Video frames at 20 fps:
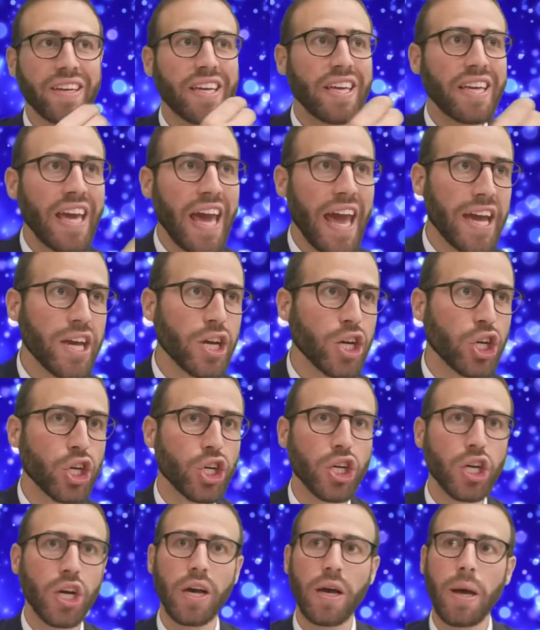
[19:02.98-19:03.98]

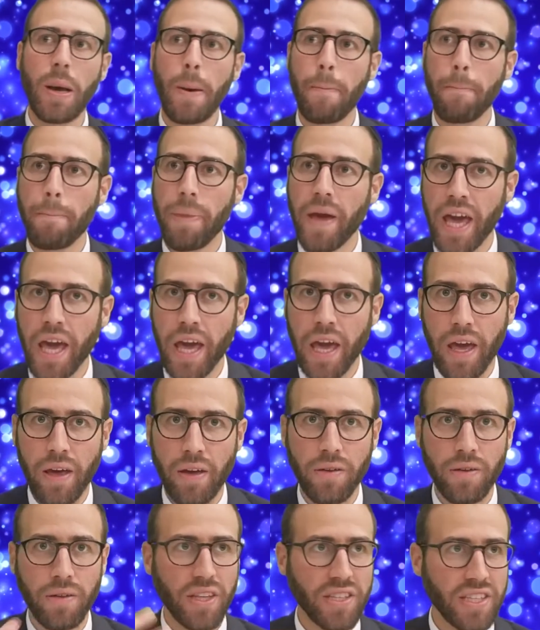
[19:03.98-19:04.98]
Yesh Peh,
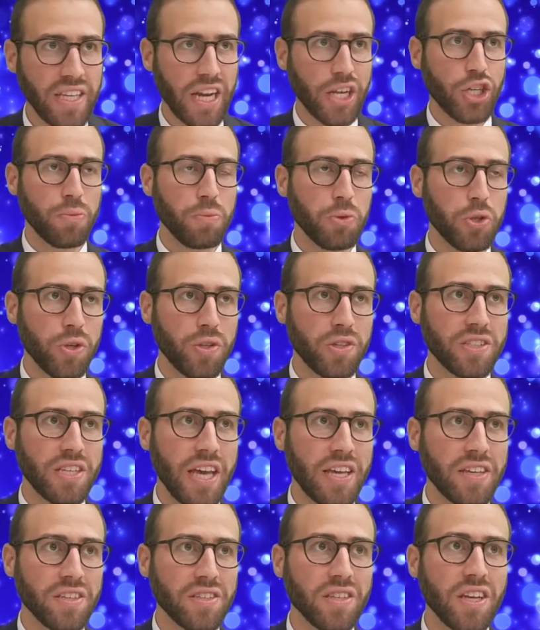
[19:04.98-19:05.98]
the Zera Shimshon
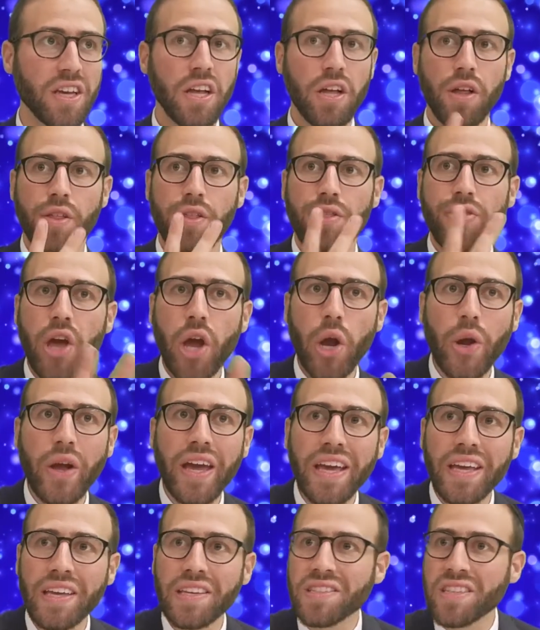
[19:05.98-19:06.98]
says. There
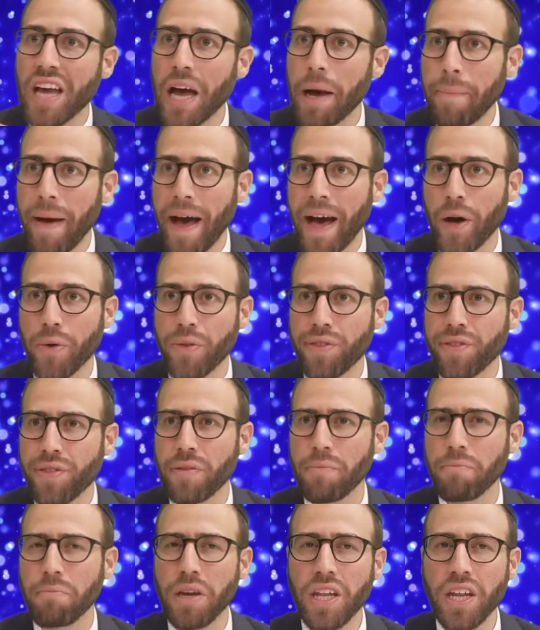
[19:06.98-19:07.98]
is a
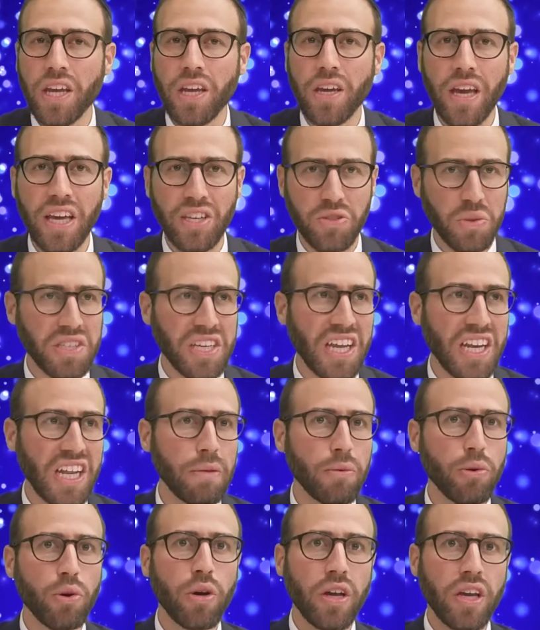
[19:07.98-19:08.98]
mouth. Meaning, as we say in
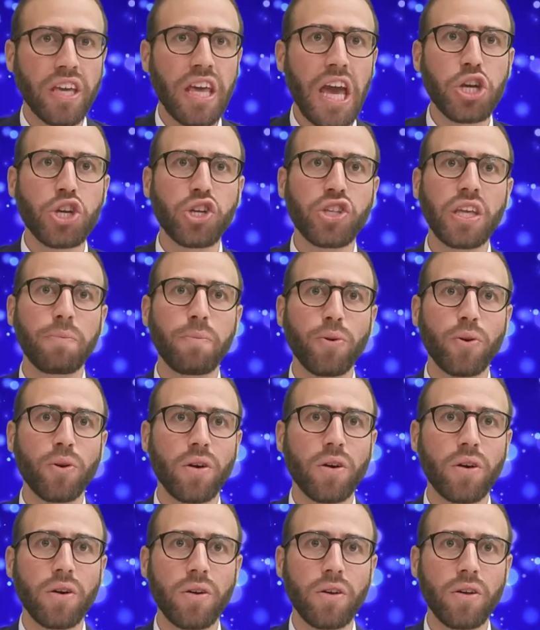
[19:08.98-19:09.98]
Hebrew, Yesh
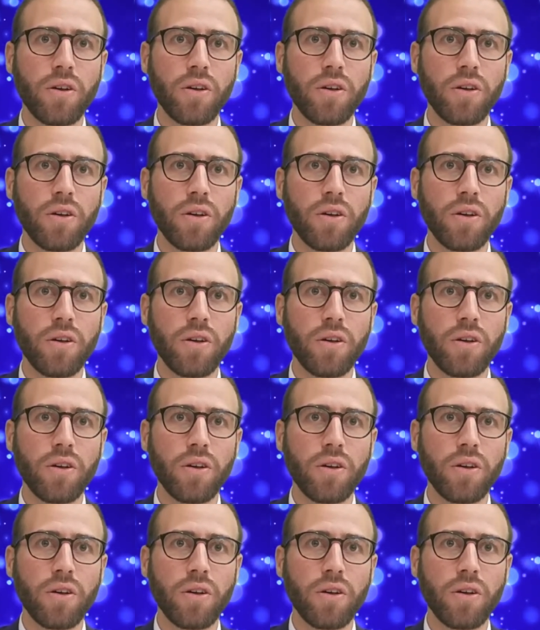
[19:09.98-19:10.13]
Dibur.